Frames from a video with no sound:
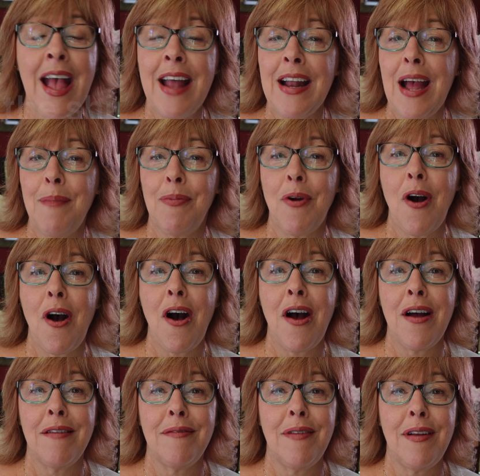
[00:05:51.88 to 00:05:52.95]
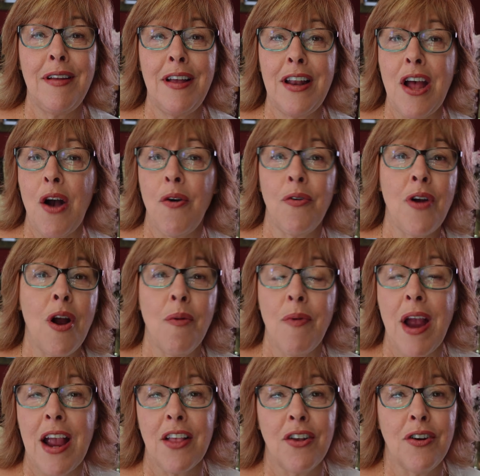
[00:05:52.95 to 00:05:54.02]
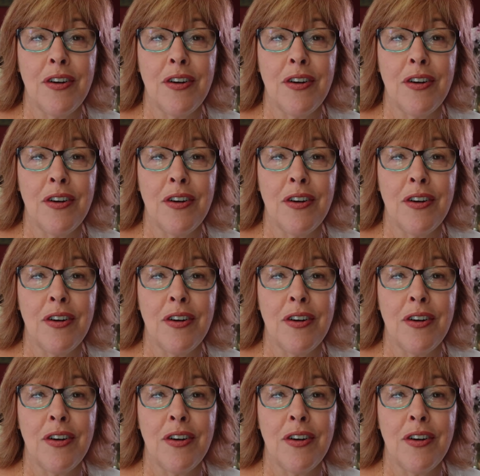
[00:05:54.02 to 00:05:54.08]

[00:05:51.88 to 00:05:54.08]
and I brought, you know, a regular